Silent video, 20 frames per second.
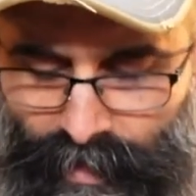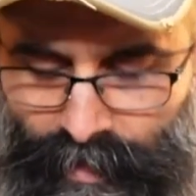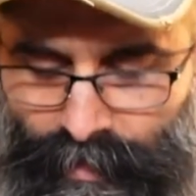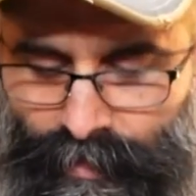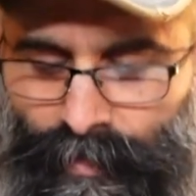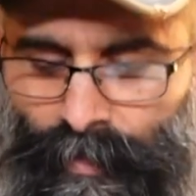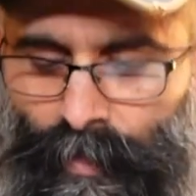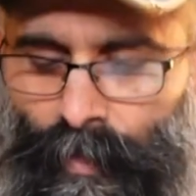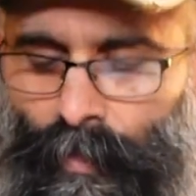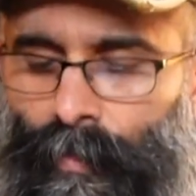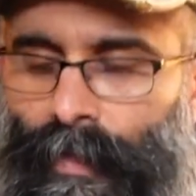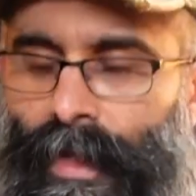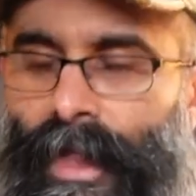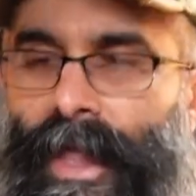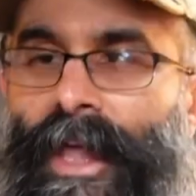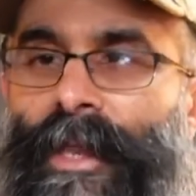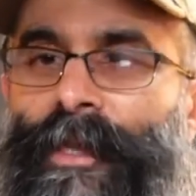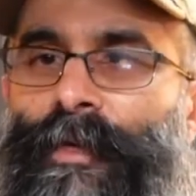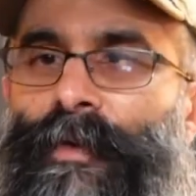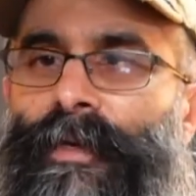So,
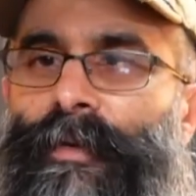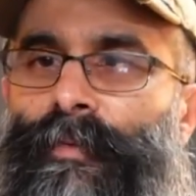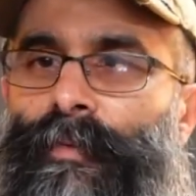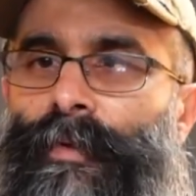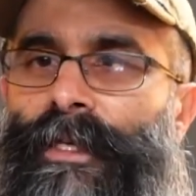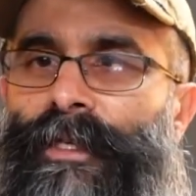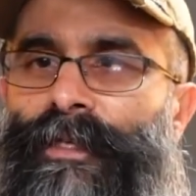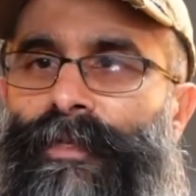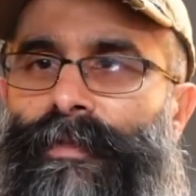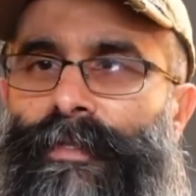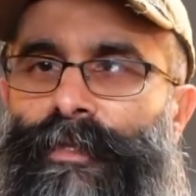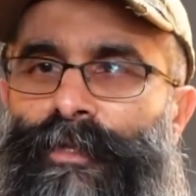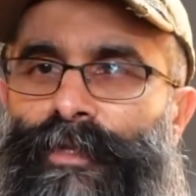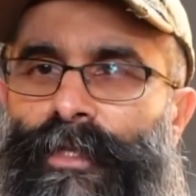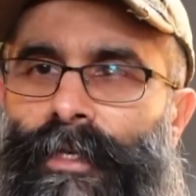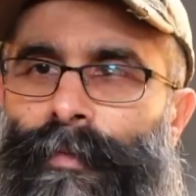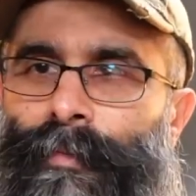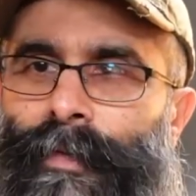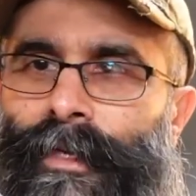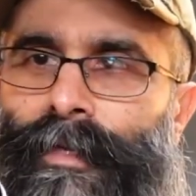and you can reach the
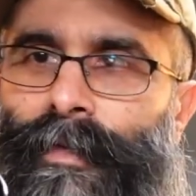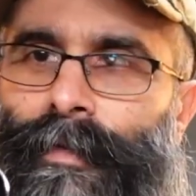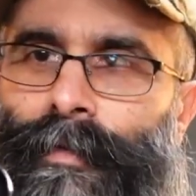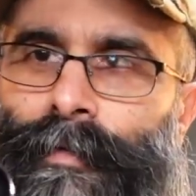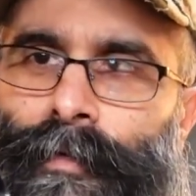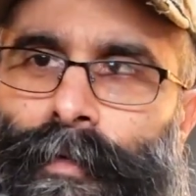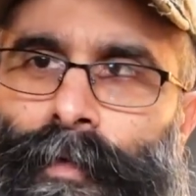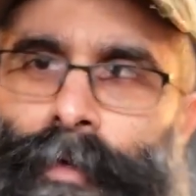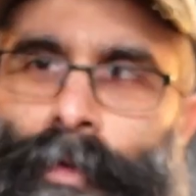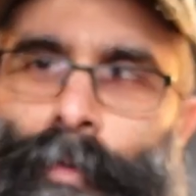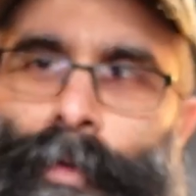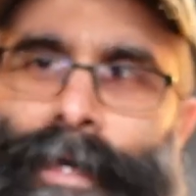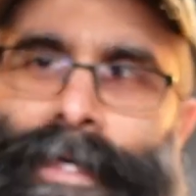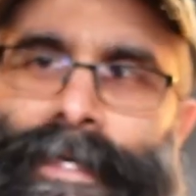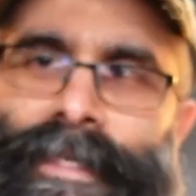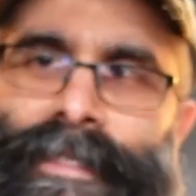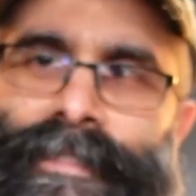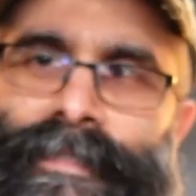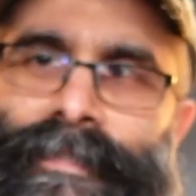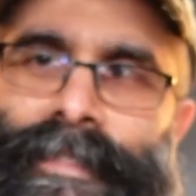shutter button quite
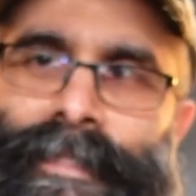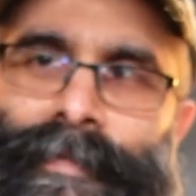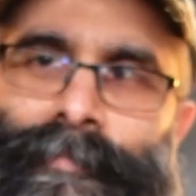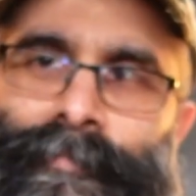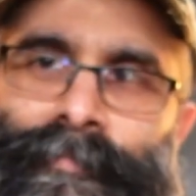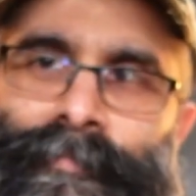easily,